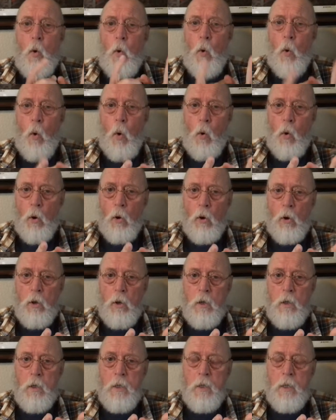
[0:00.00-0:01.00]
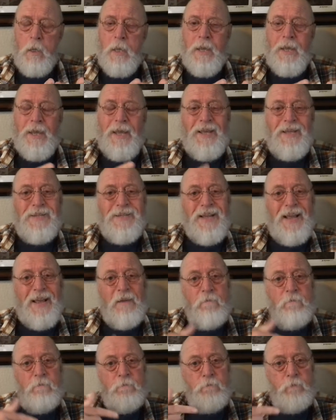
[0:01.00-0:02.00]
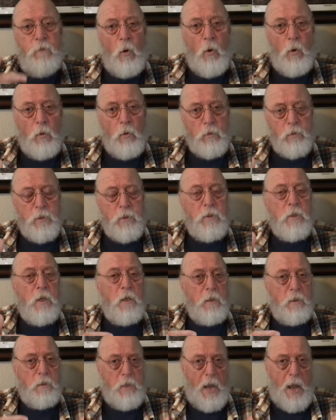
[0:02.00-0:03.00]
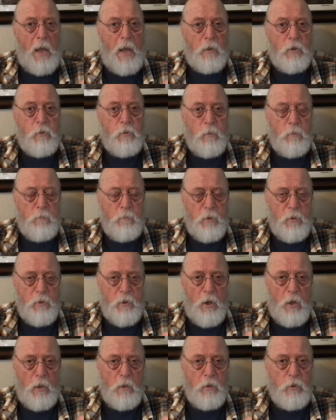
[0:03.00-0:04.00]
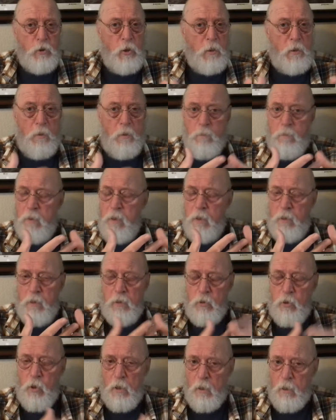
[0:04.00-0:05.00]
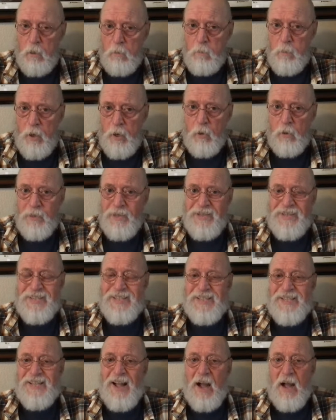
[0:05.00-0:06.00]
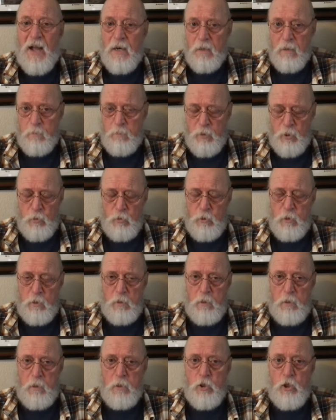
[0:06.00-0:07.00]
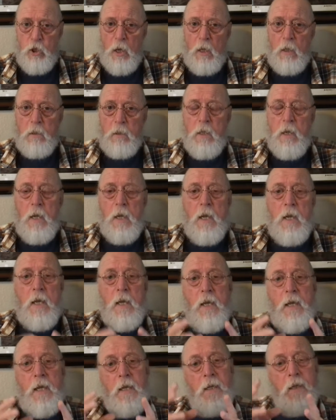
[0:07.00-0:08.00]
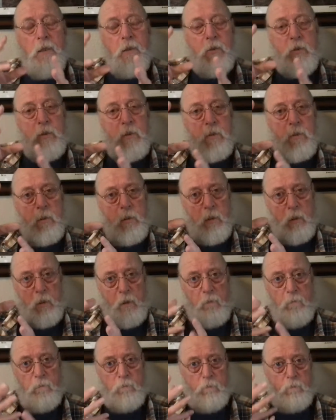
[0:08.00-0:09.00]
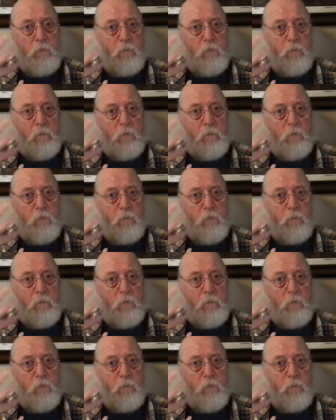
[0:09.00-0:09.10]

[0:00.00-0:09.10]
Or it's a false attachment pathology. The targeted parent is not abusing the child, it is a